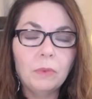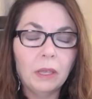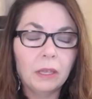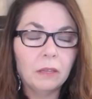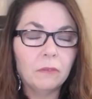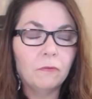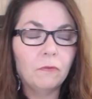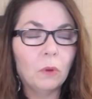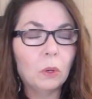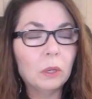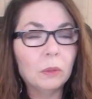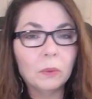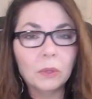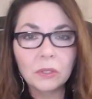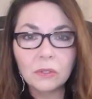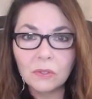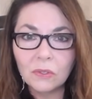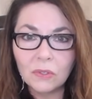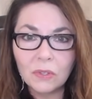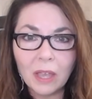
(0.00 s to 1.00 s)

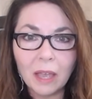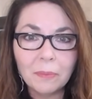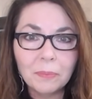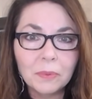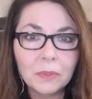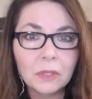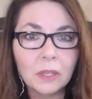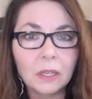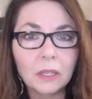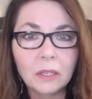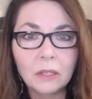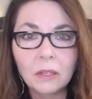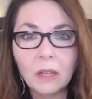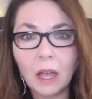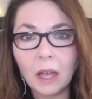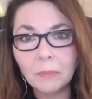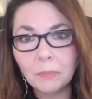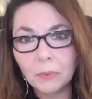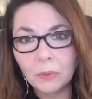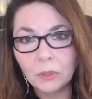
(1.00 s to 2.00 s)
forward steps like
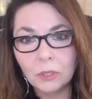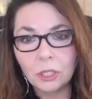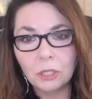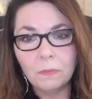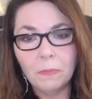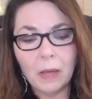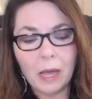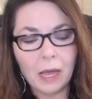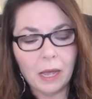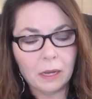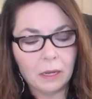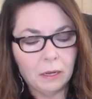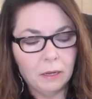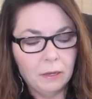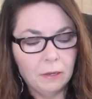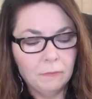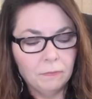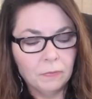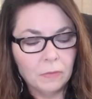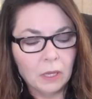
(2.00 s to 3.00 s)
got pushed back
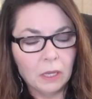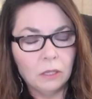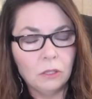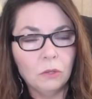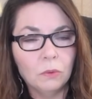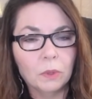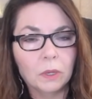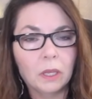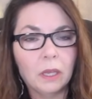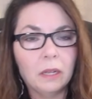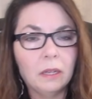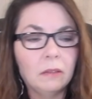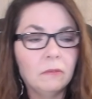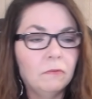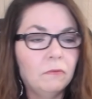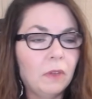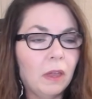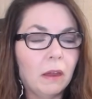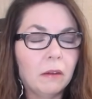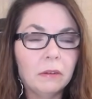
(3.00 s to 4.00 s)
and you were getting
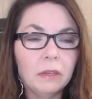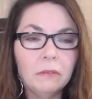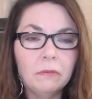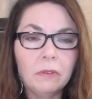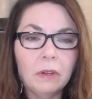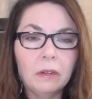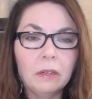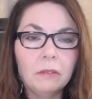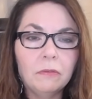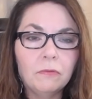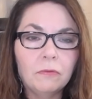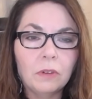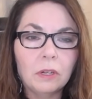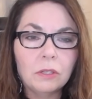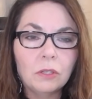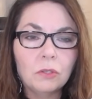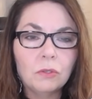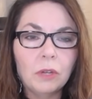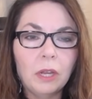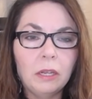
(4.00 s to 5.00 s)
very, very
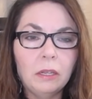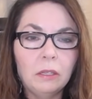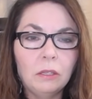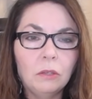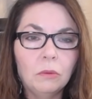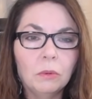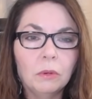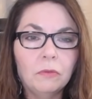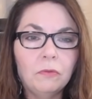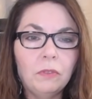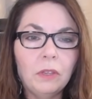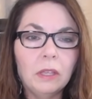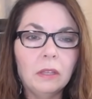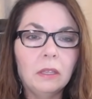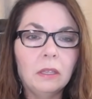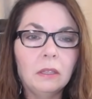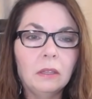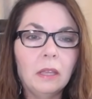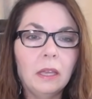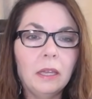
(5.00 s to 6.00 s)
frustrated. You were
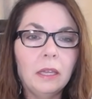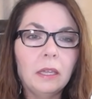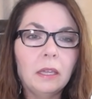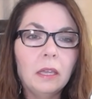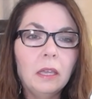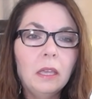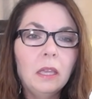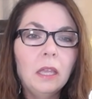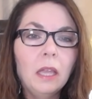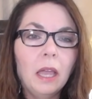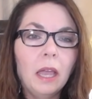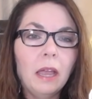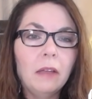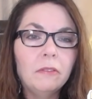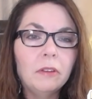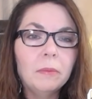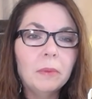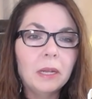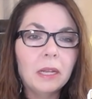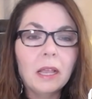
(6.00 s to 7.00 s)
feeling like everybody